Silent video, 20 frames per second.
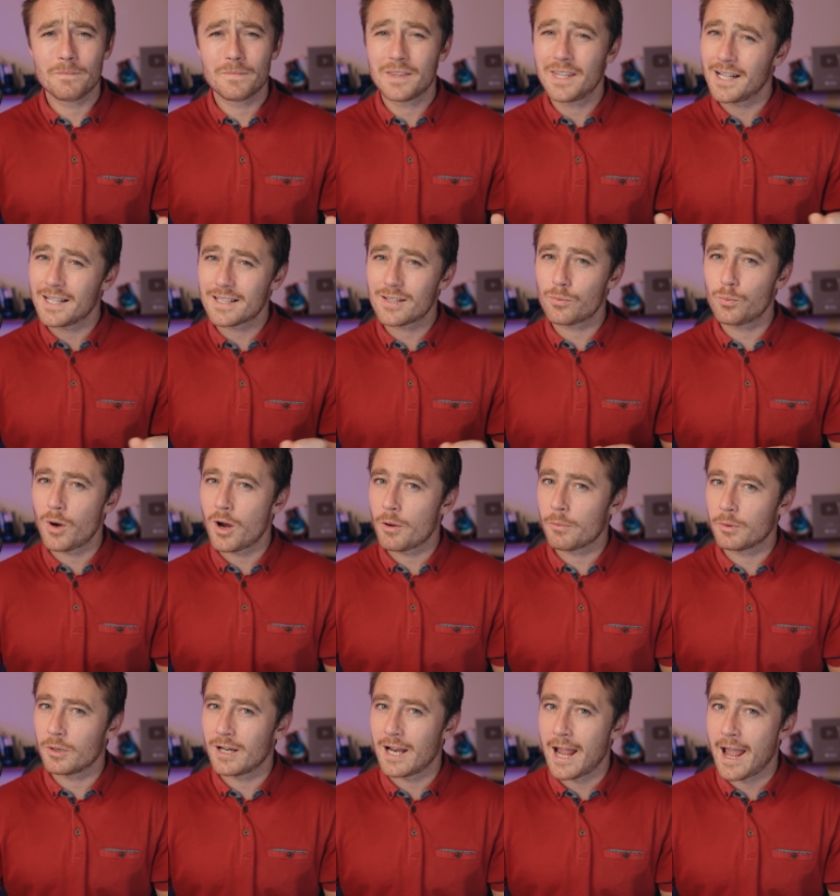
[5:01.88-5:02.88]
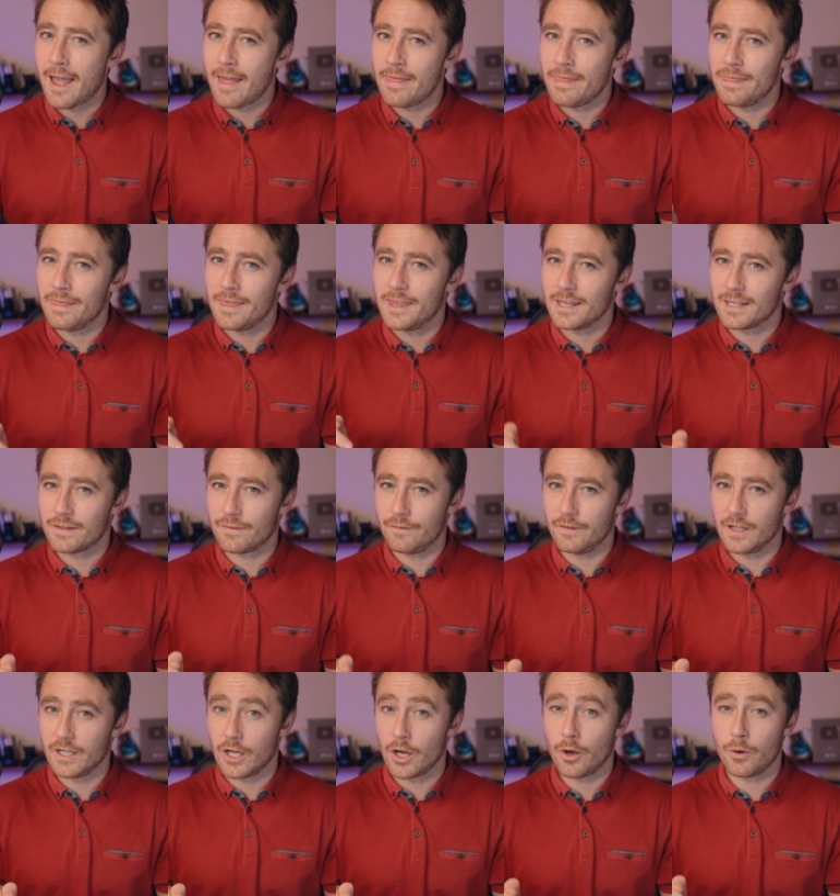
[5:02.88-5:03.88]
that's where I'm going to end this
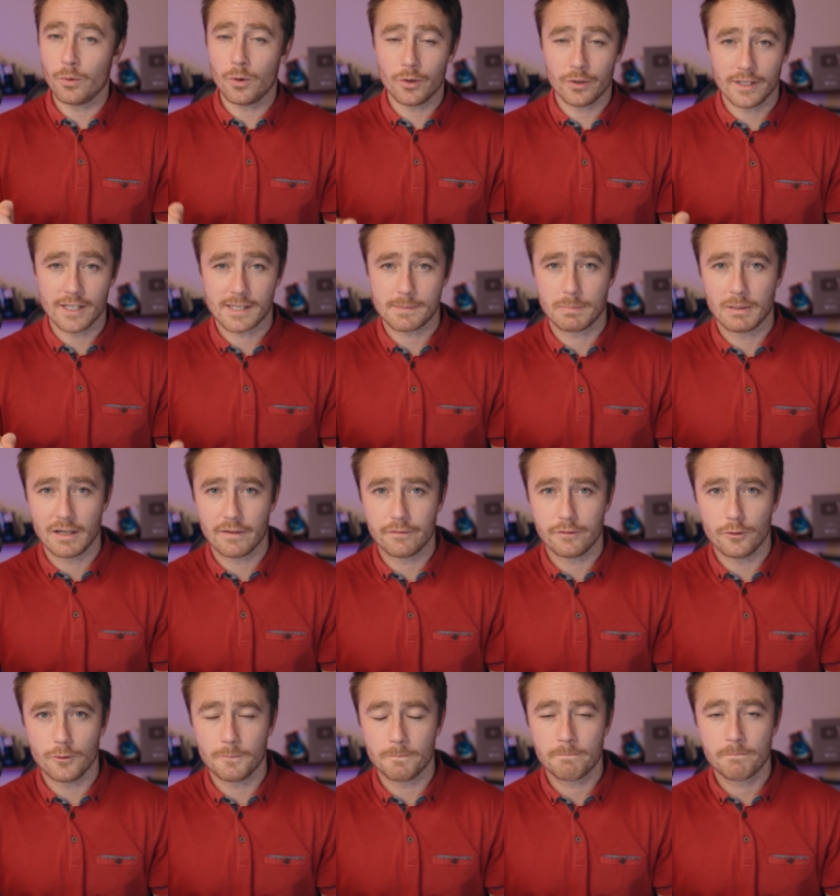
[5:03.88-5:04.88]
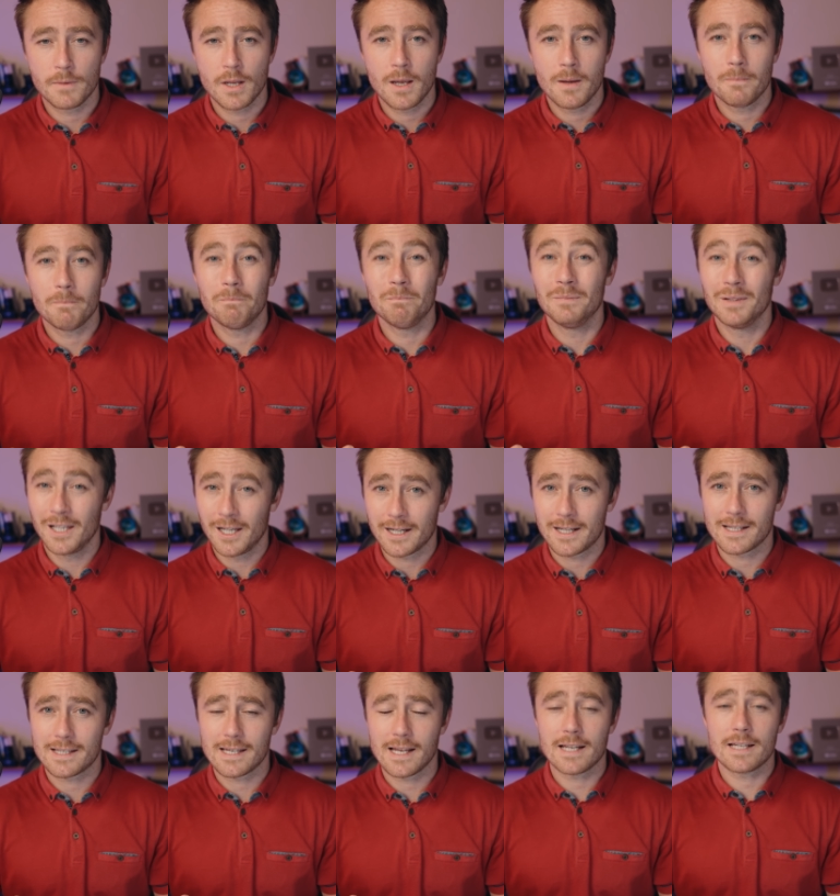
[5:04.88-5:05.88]
video on this platform.
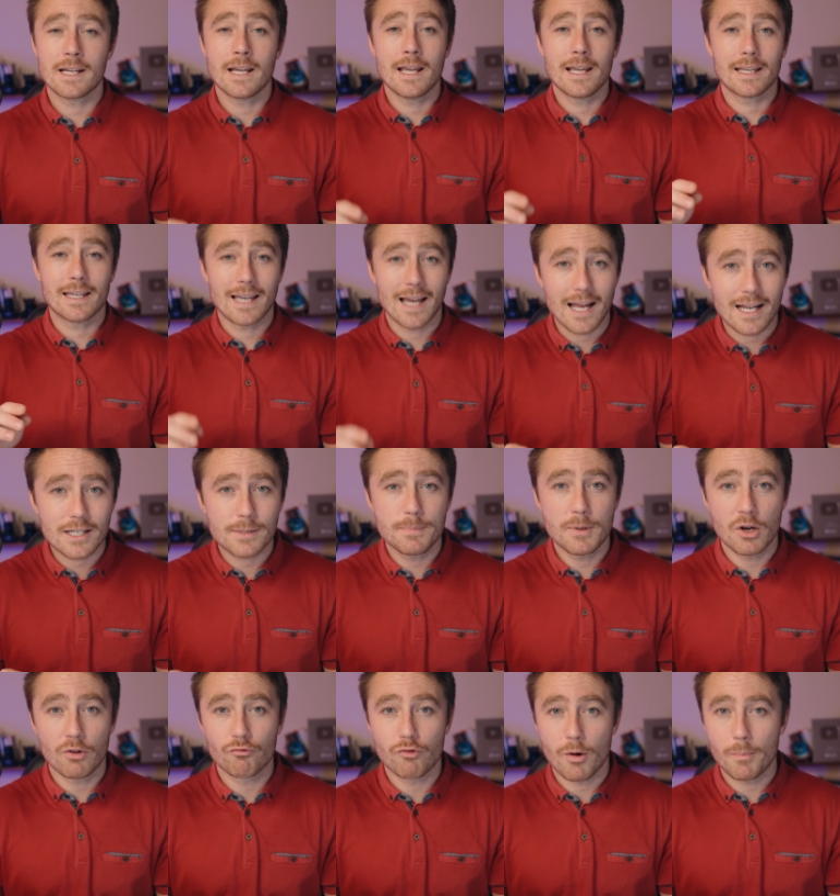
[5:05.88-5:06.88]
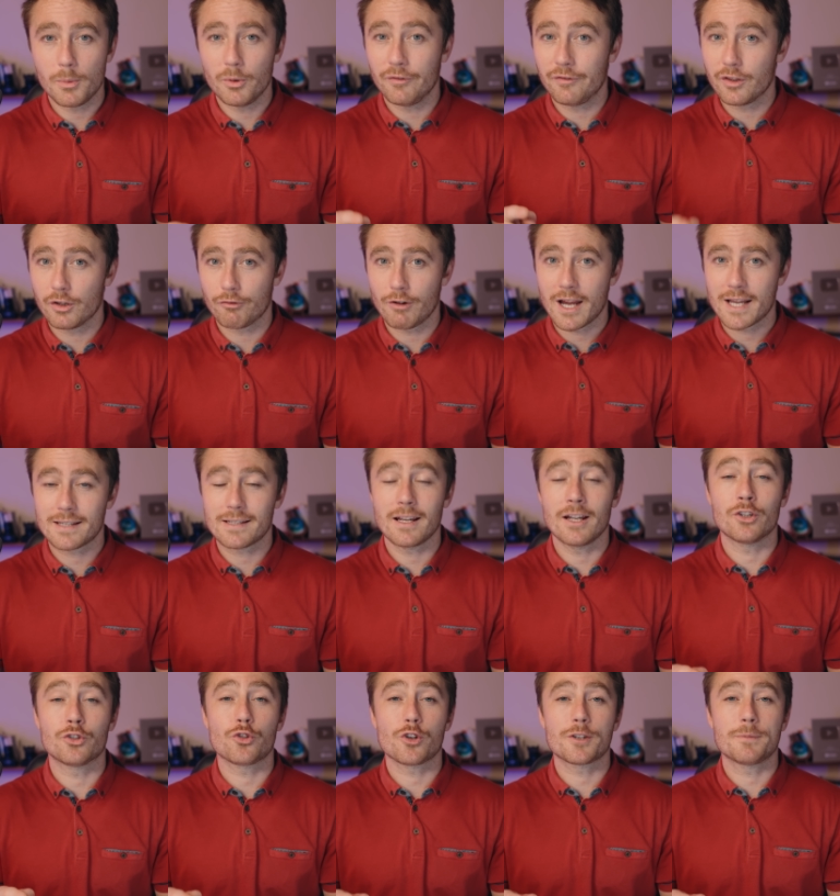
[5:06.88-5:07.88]
Like I said, Catch me on Rumble for the rest,
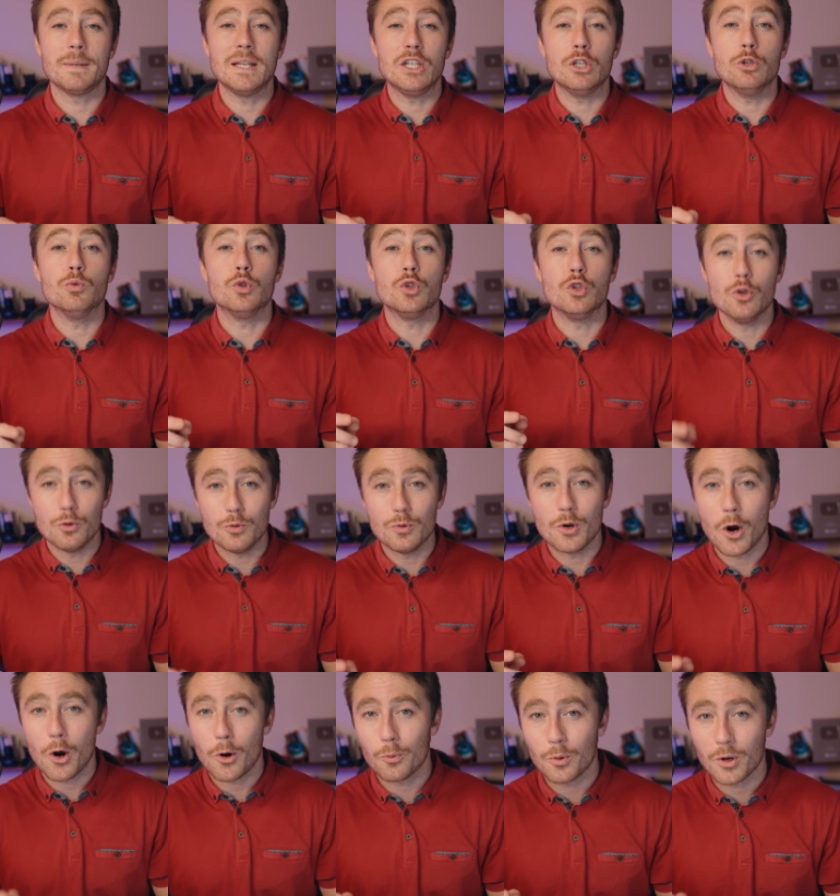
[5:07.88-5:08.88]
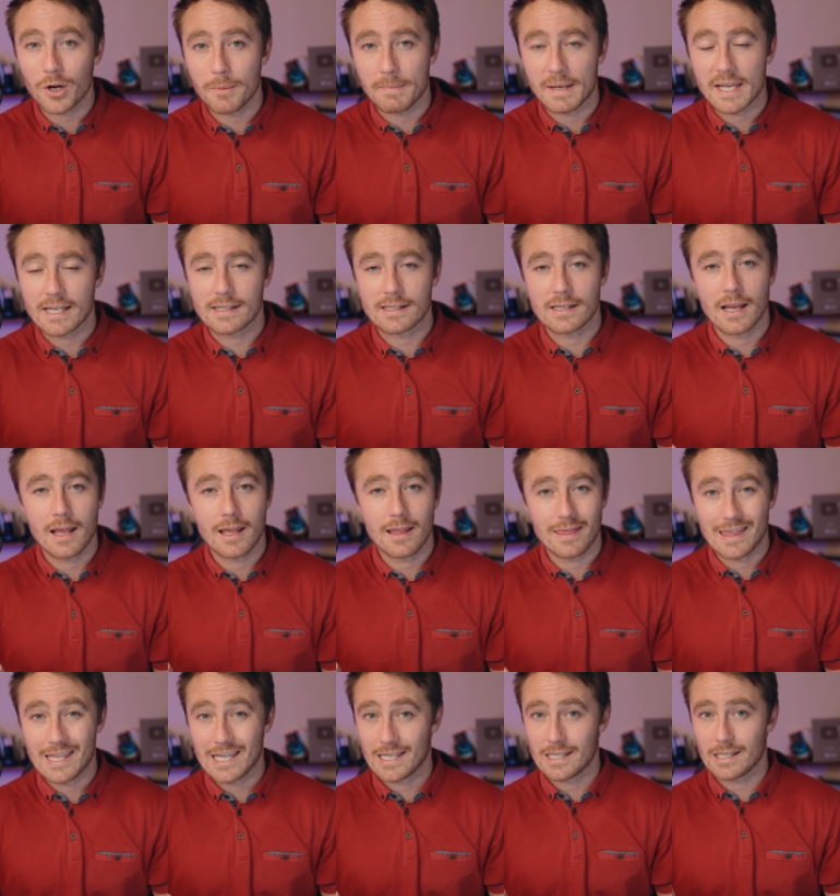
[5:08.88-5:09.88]
and trust me, you do not want to miss
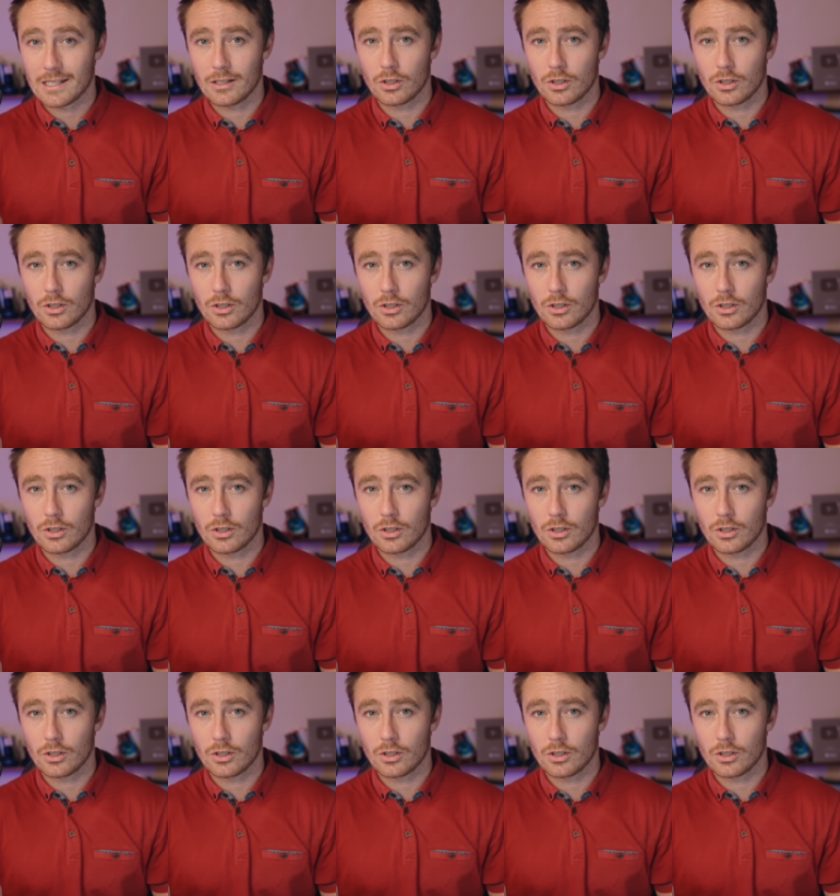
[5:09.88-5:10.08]
this